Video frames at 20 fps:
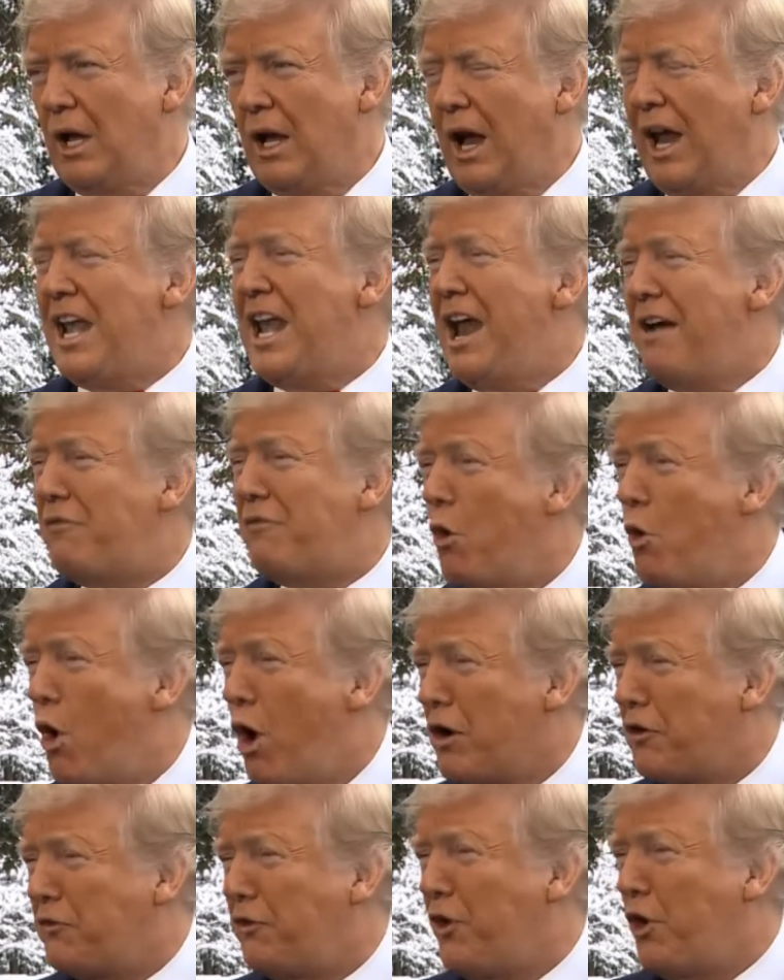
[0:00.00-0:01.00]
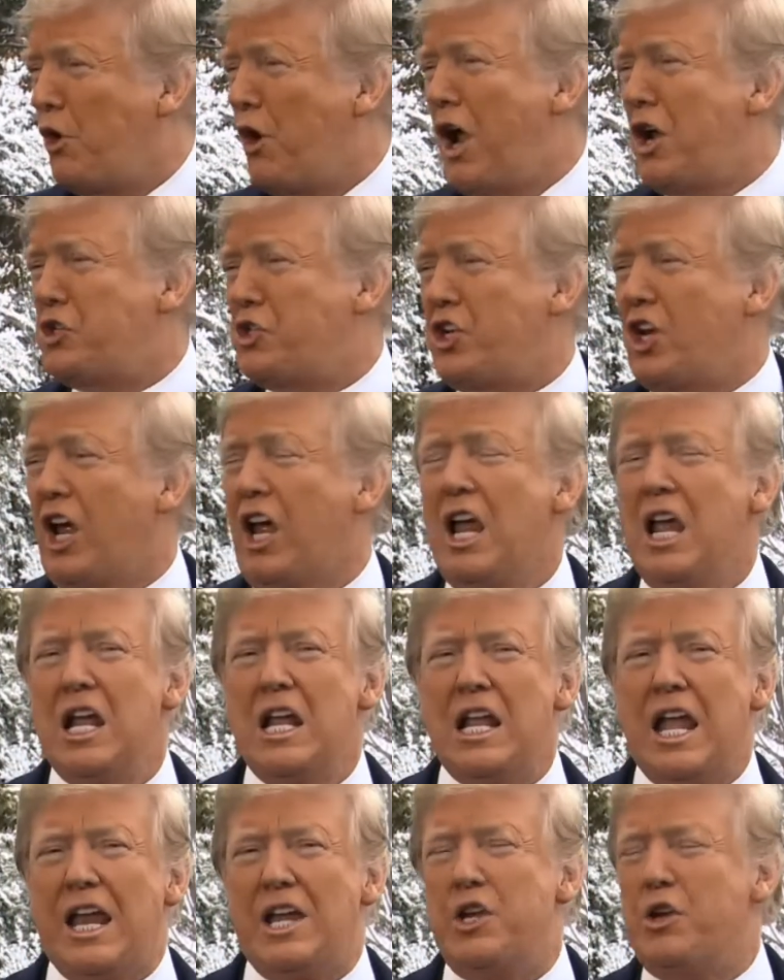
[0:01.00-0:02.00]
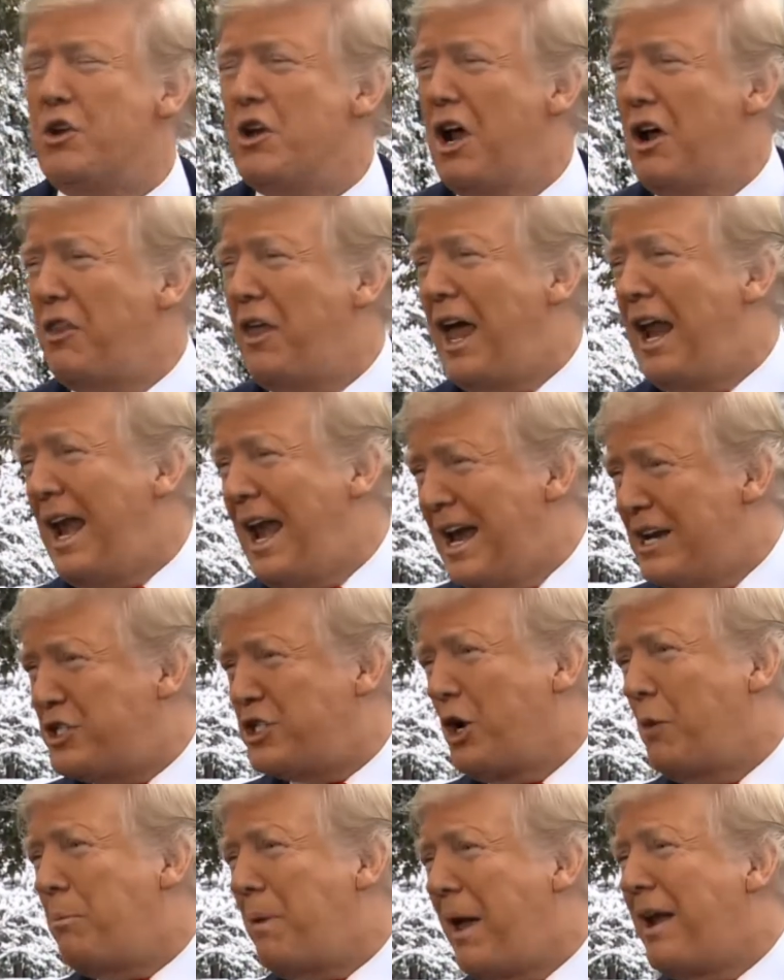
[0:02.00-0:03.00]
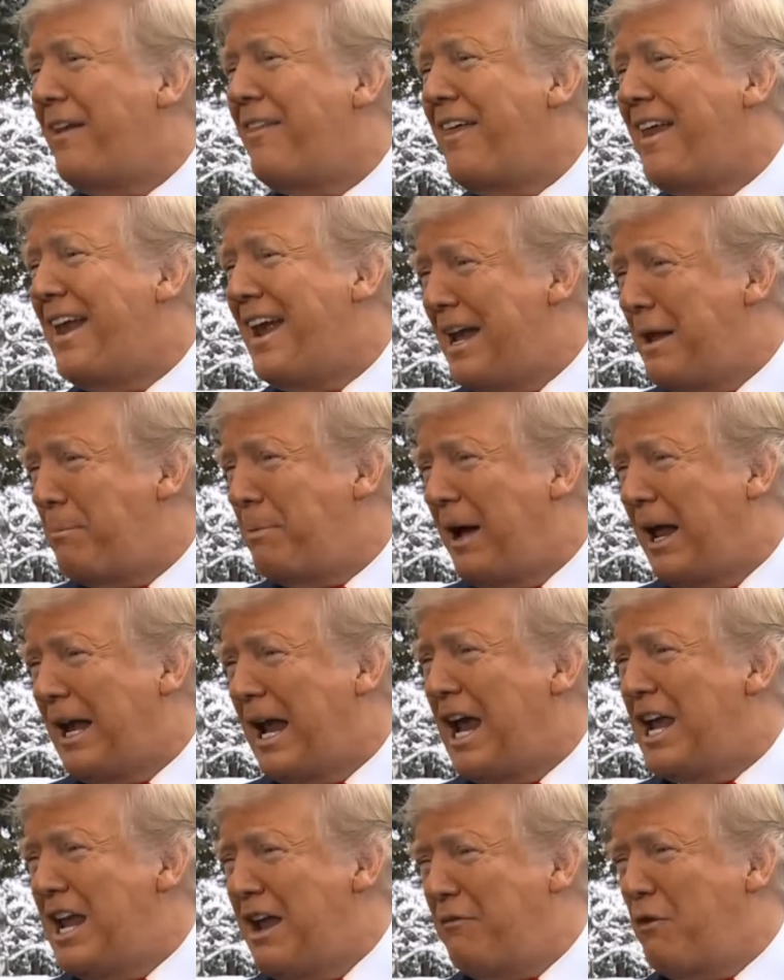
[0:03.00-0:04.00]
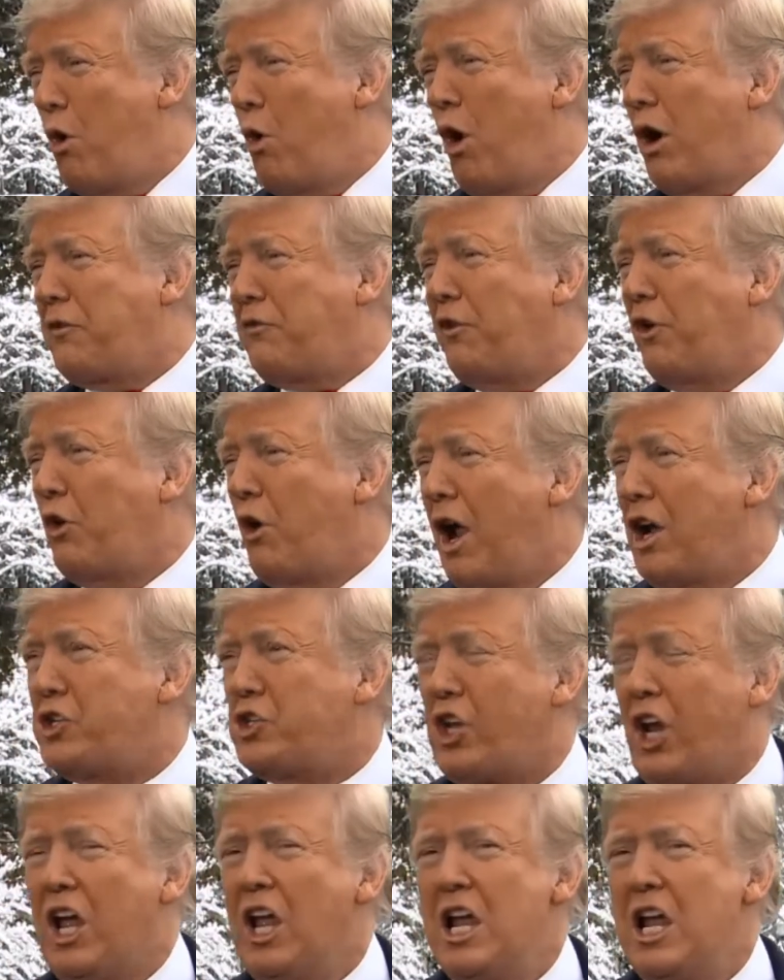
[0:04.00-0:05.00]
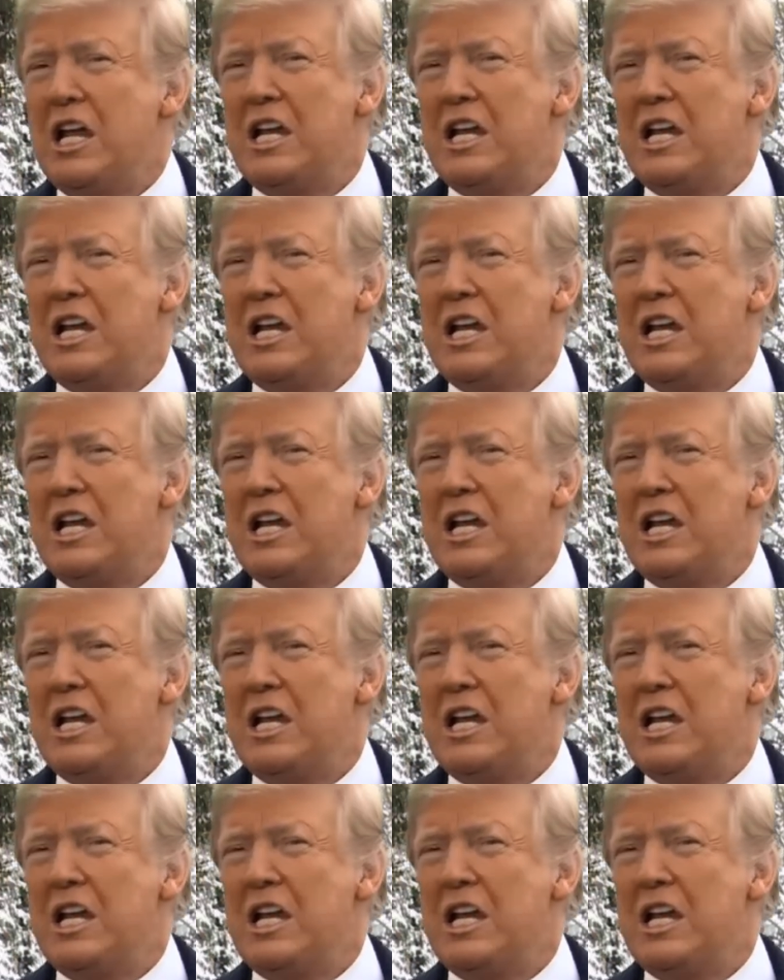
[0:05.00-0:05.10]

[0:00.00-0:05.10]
I never worked for Russia, and you know that answer better than anybody. I never worked for Russia.